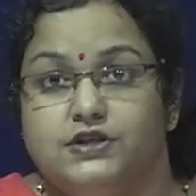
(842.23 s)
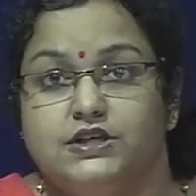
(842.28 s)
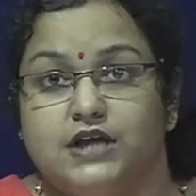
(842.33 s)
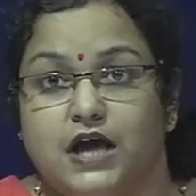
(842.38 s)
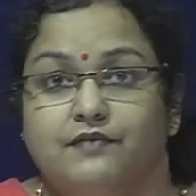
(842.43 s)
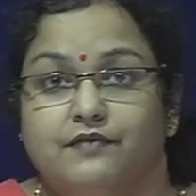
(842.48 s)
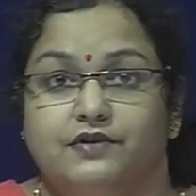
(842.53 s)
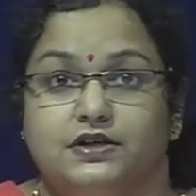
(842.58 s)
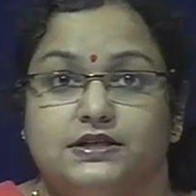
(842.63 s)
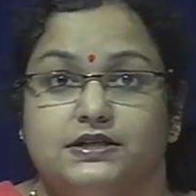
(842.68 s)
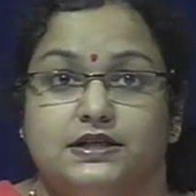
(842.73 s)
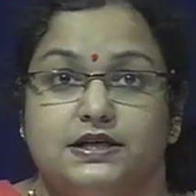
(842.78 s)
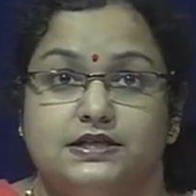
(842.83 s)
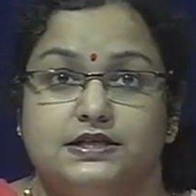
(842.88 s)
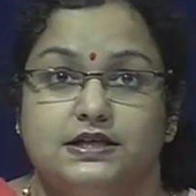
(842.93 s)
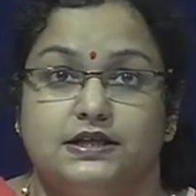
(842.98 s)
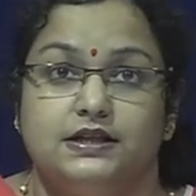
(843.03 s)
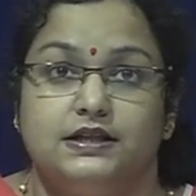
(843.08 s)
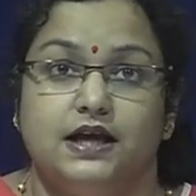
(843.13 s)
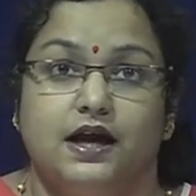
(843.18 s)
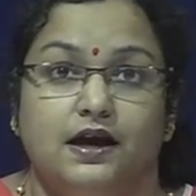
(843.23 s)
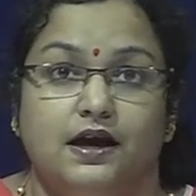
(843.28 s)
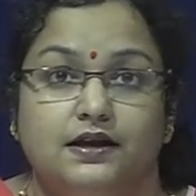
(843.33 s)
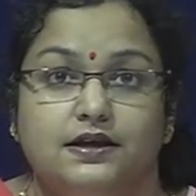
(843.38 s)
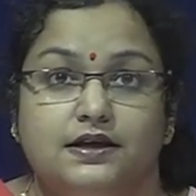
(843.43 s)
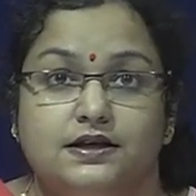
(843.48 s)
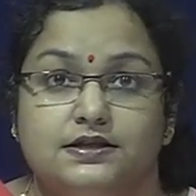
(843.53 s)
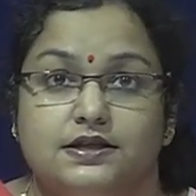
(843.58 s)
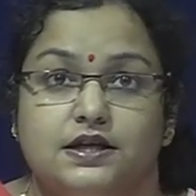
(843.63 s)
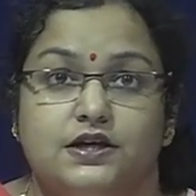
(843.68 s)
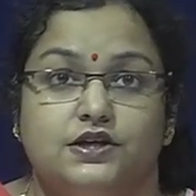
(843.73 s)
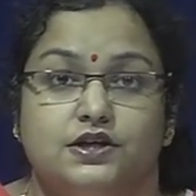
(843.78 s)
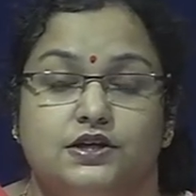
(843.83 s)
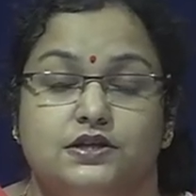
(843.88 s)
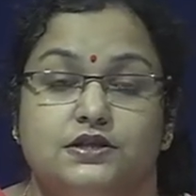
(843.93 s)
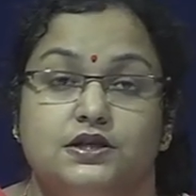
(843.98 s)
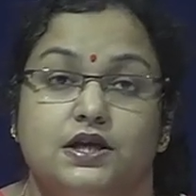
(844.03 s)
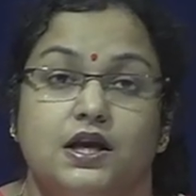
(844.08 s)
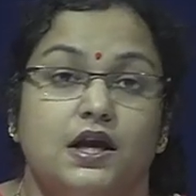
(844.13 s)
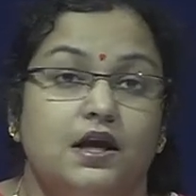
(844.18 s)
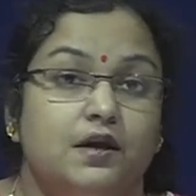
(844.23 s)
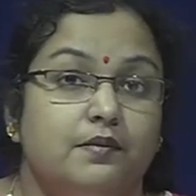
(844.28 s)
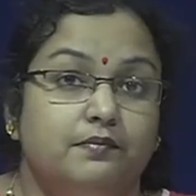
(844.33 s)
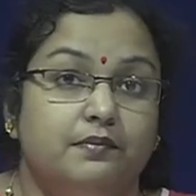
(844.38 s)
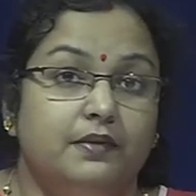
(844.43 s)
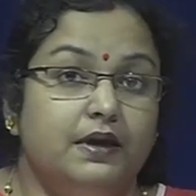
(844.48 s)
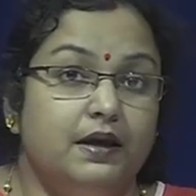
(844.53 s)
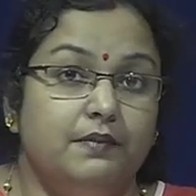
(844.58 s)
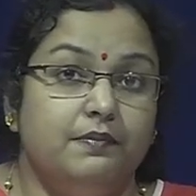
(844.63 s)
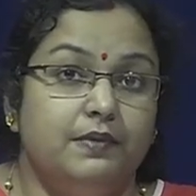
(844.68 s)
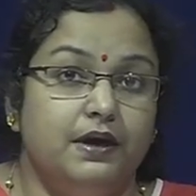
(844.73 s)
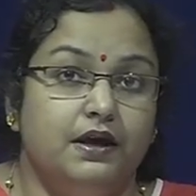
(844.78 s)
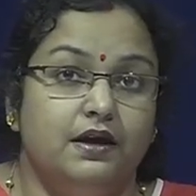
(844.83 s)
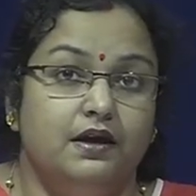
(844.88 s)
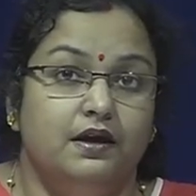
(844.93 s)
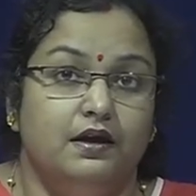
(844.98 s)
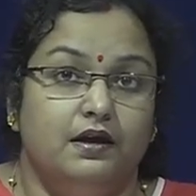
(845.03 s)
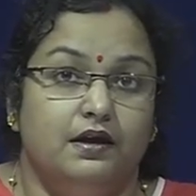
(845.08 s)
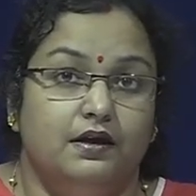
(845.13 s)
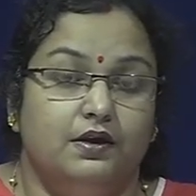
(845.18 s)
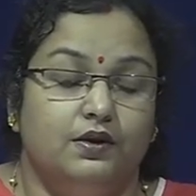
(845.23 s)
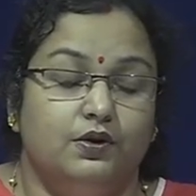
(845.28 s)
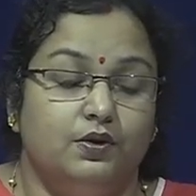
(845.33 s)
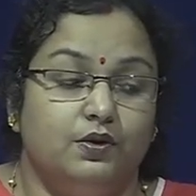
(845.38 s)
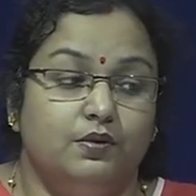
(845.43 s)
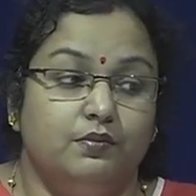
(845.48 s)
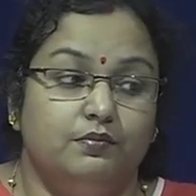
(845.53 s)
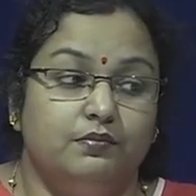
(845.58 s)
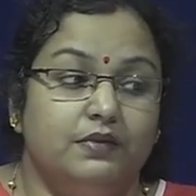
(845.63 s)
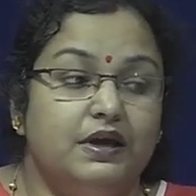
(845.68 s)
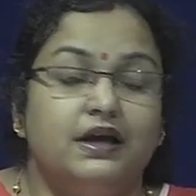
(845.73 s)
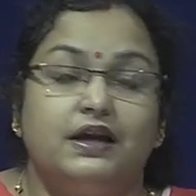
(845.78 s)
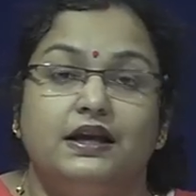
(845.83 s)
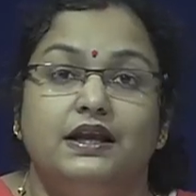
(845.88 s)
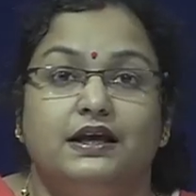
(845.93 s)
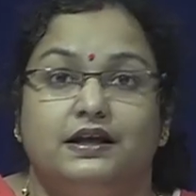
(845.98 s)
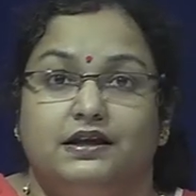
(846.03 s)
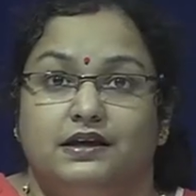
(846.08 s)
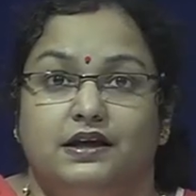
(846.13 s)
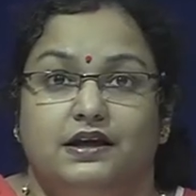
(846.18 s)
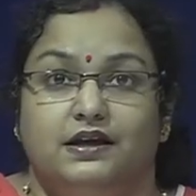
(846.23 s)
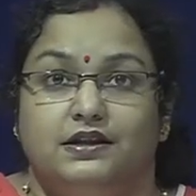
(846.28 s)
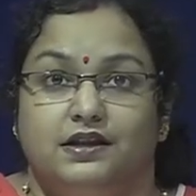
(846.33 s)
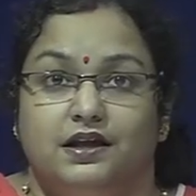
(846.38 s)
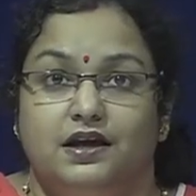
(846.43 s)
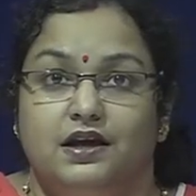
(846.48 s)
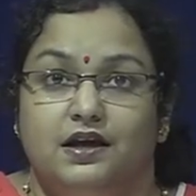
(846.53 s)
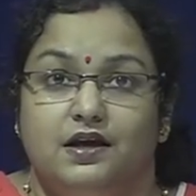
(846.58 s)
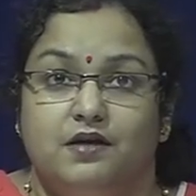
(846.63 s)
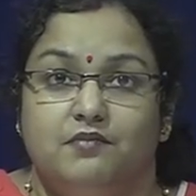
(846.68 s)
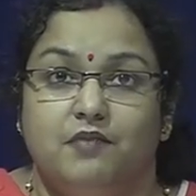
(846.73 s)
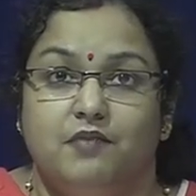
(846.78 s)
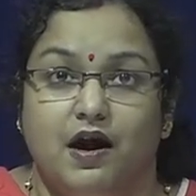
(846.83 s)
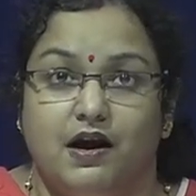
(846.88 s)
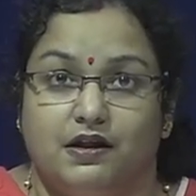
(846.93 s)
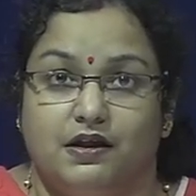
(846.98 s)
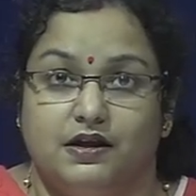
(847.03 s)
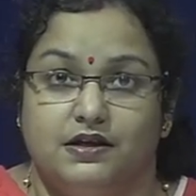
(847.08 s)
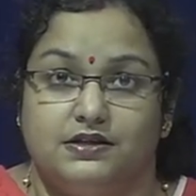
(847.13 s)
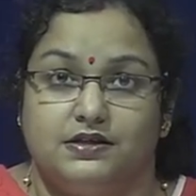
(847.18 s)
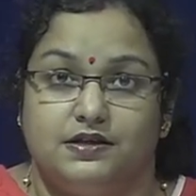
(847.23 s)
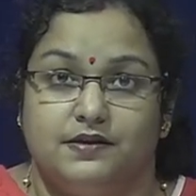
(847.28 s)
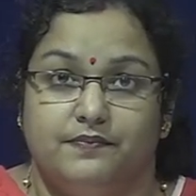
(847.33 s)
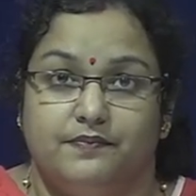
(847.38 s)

I have discussed in the earlier sessions, may be may click in the market.